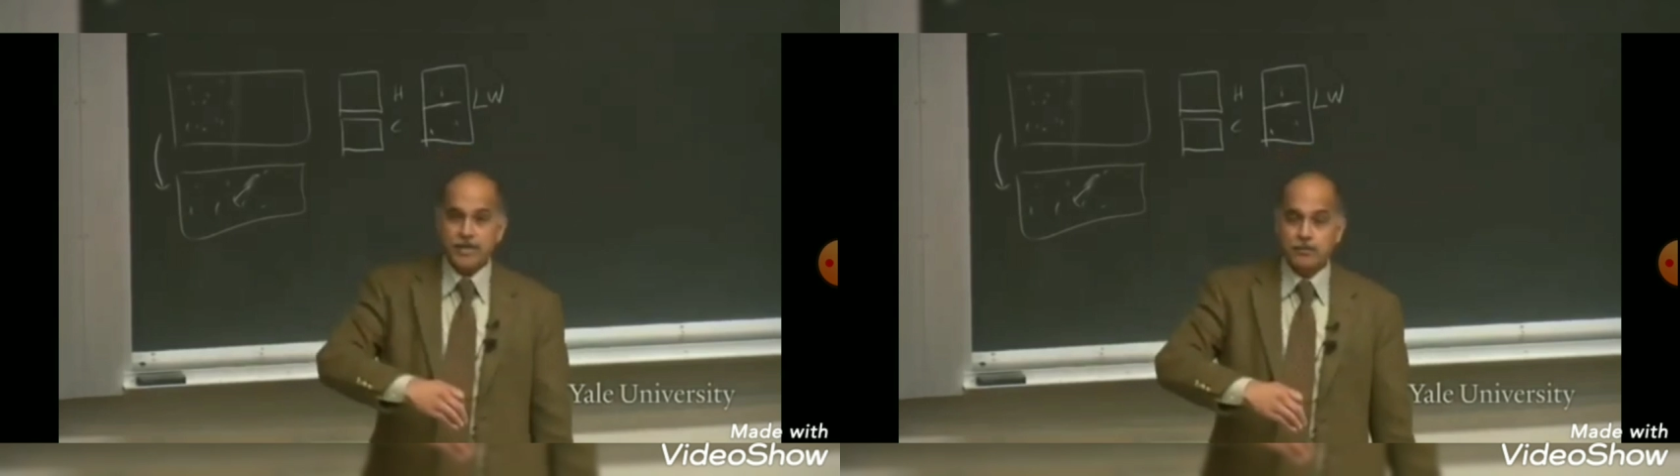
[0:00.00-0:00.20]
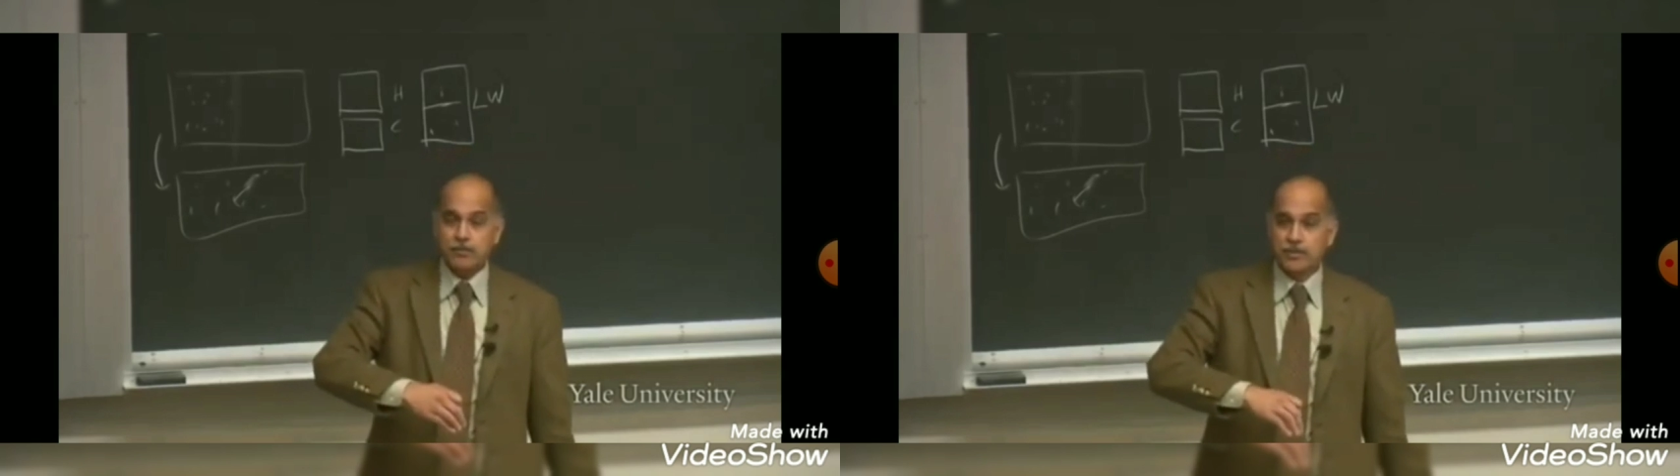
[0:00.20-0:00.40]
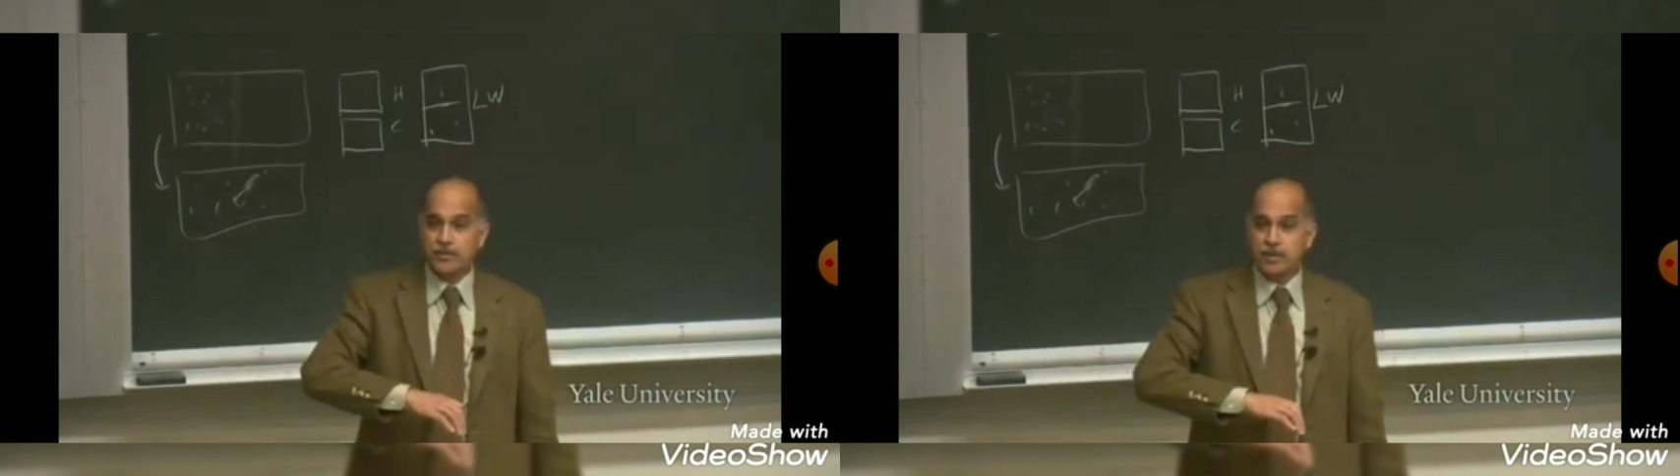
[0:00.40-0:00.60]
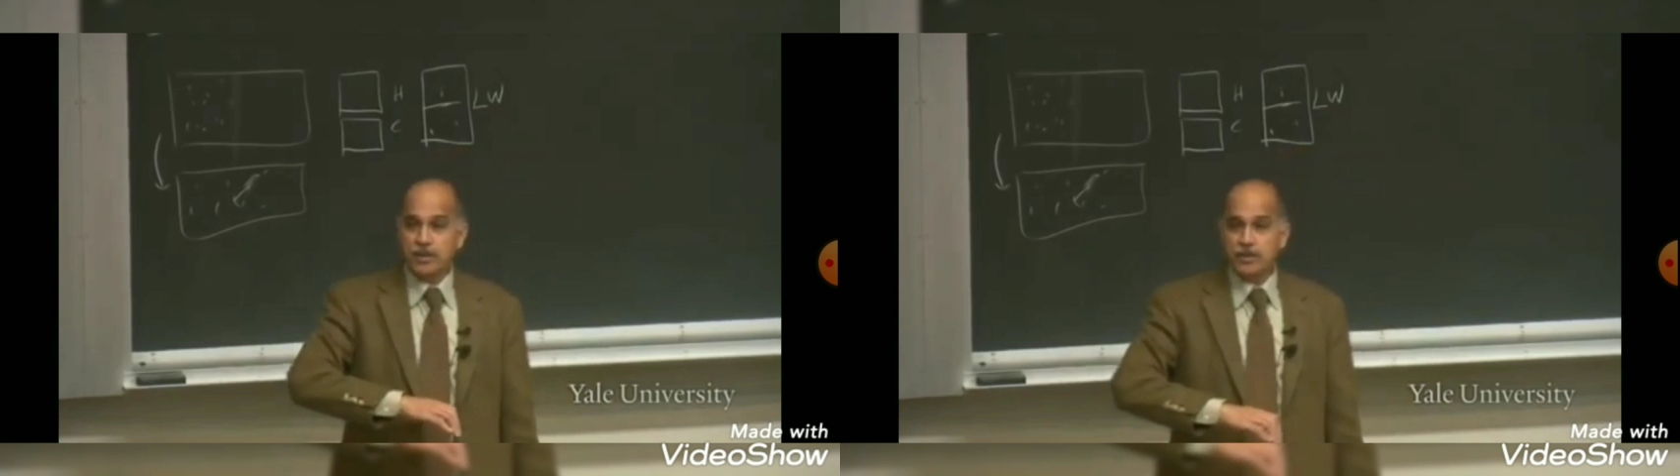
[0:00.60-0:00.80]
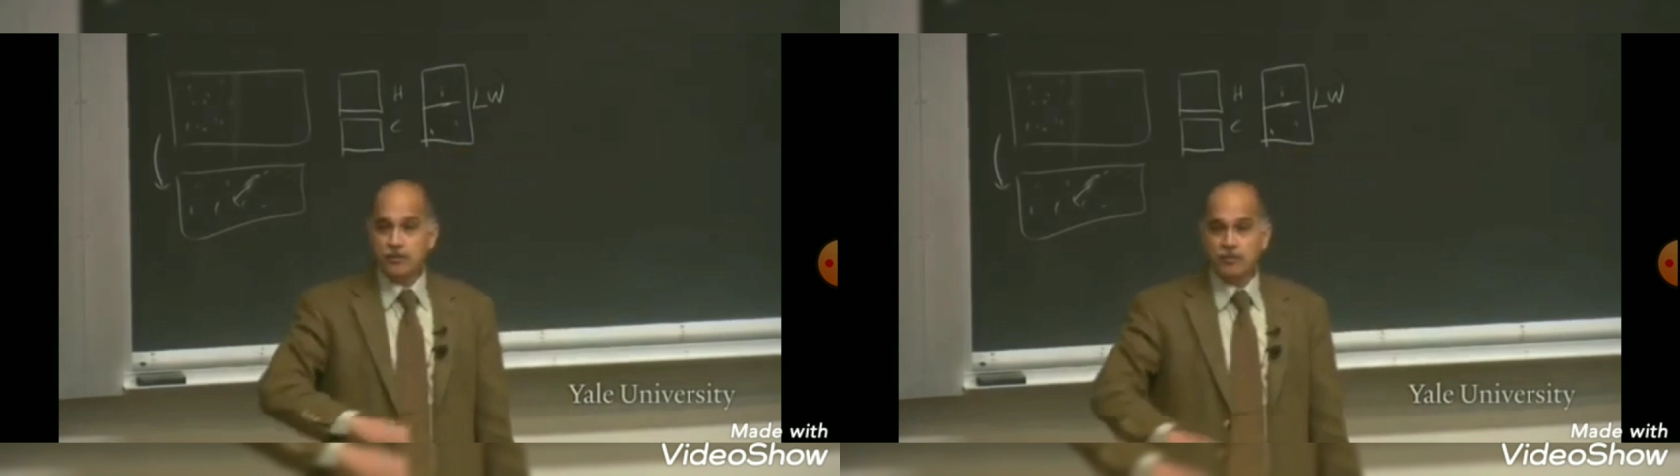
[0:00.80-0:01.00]
backwards,
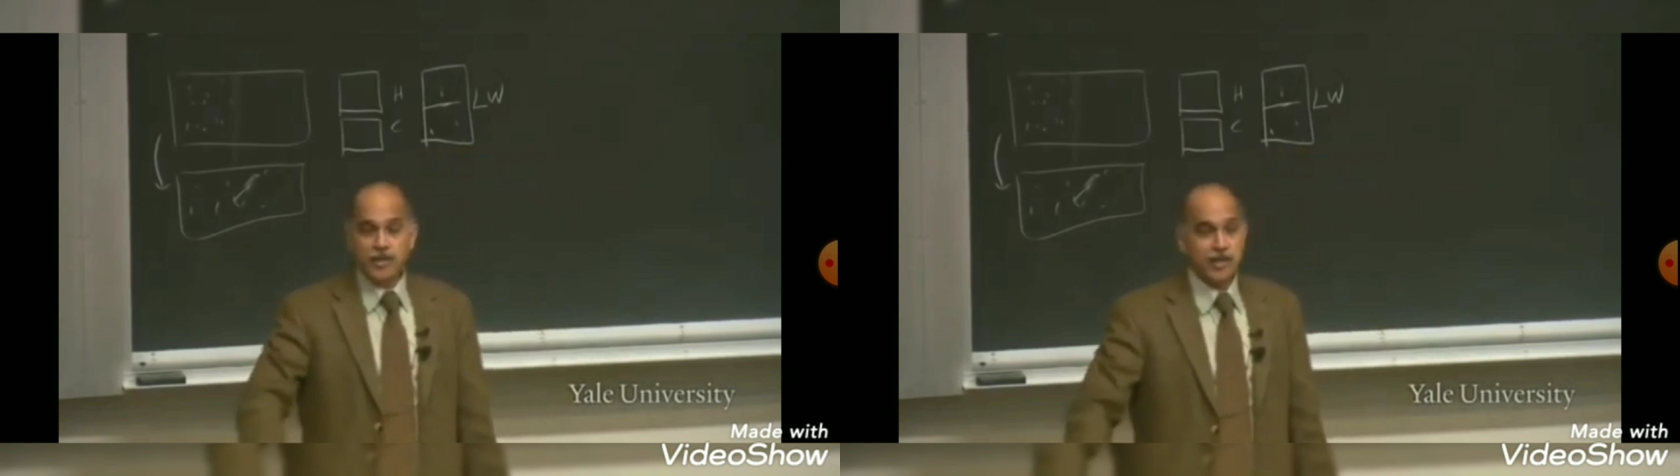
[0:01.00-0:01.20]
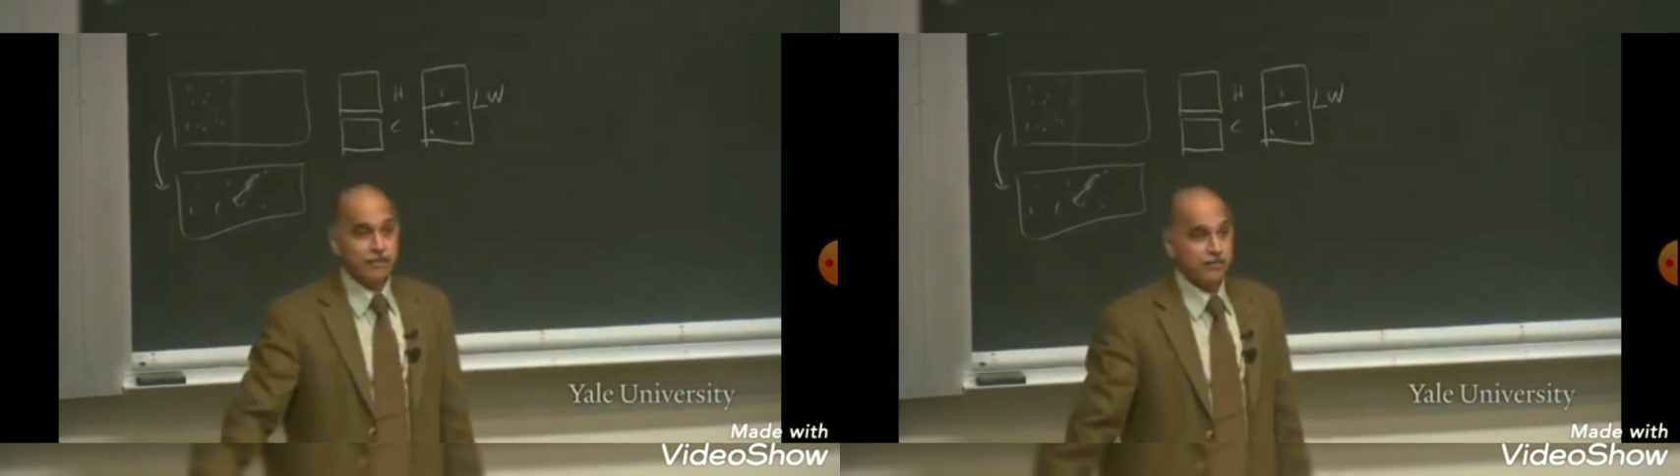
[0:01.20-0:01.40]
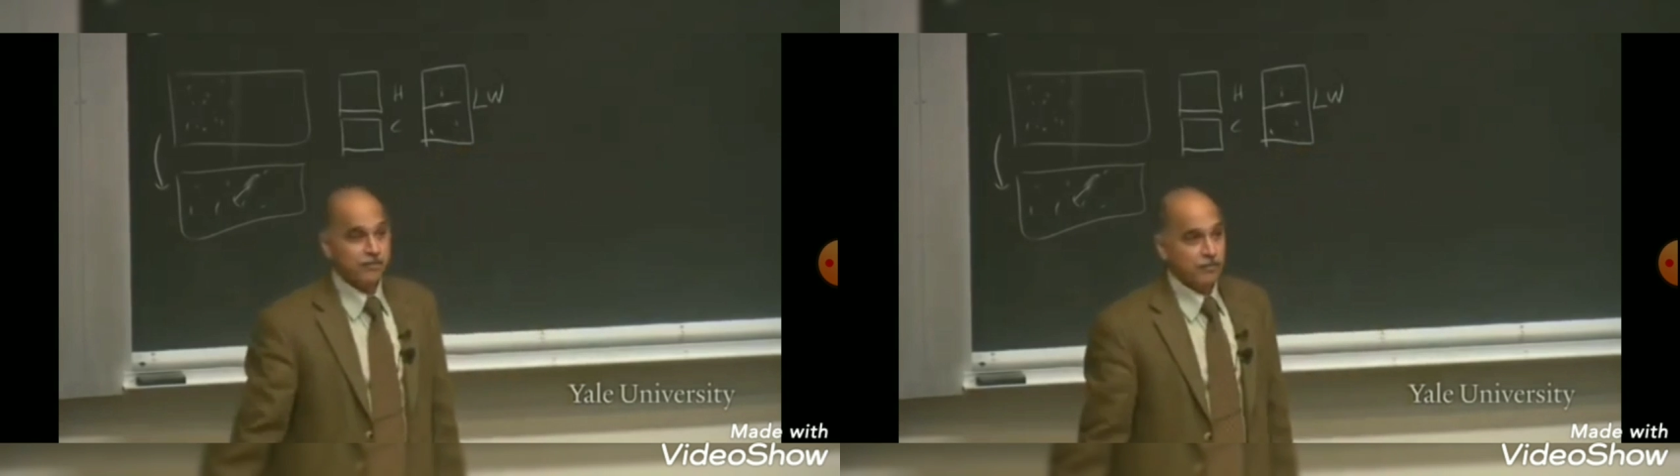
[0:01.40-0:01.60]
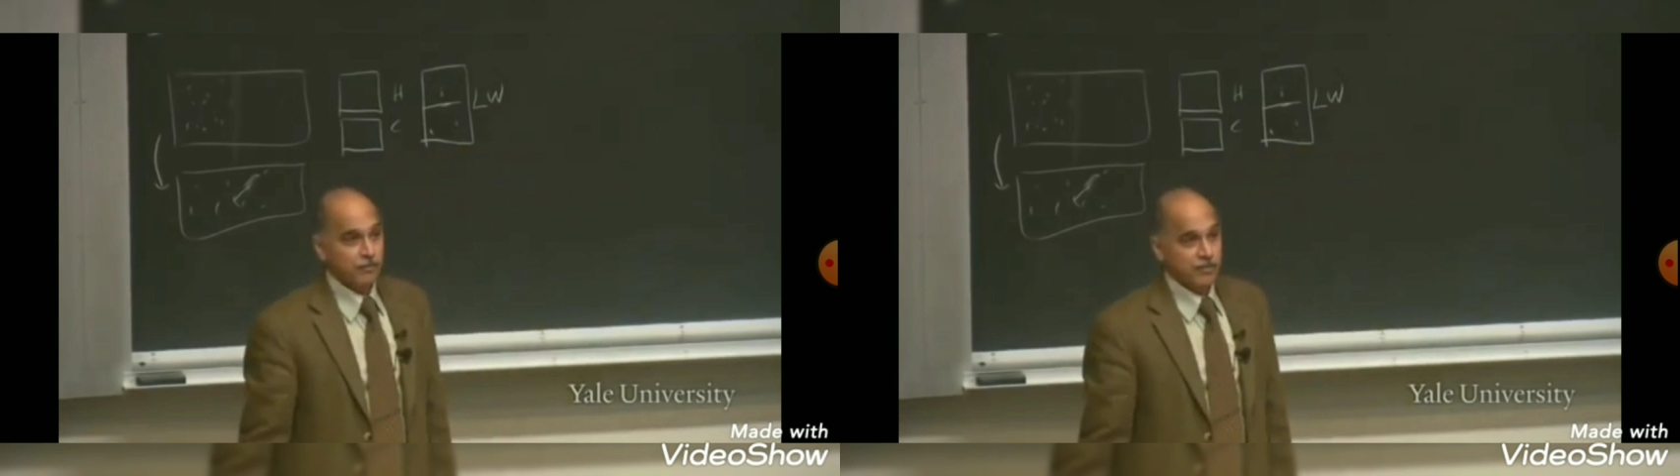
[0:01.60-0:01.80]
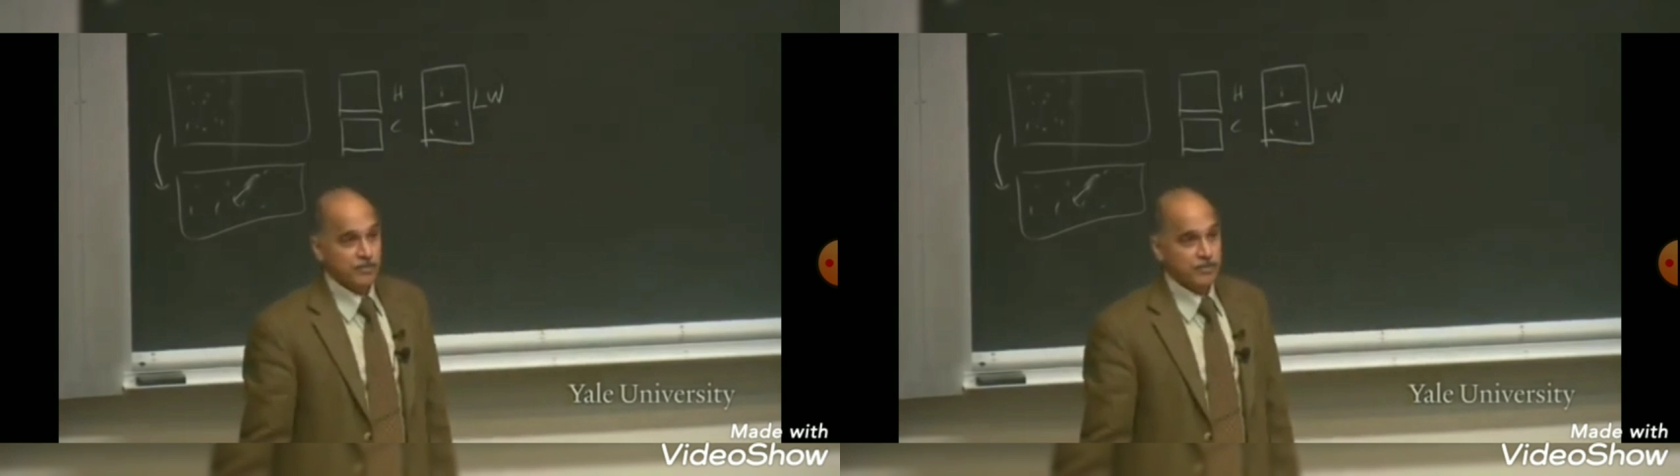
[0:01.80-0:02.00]
they only happen
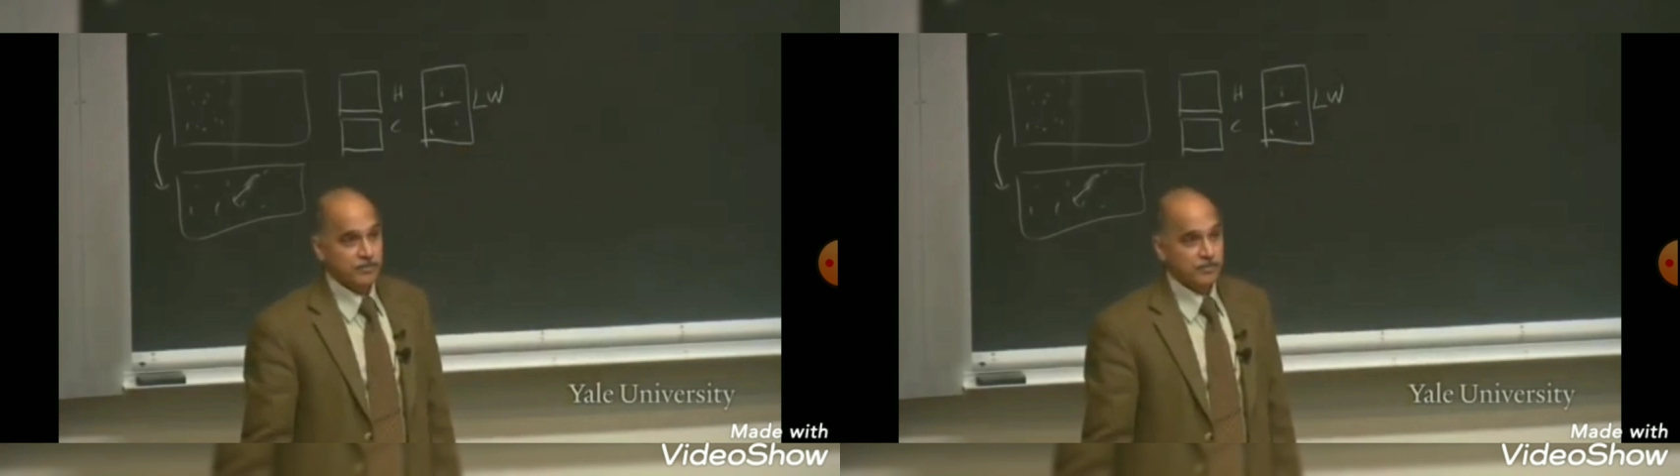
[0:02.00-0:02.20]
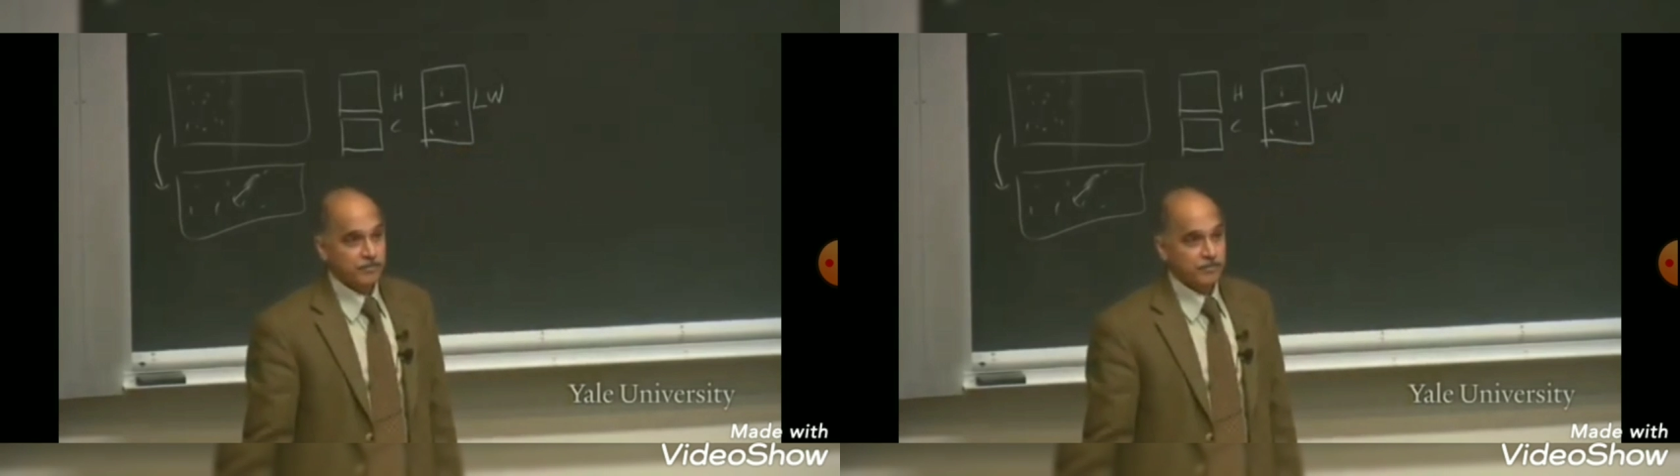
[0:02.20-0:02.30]
forwards.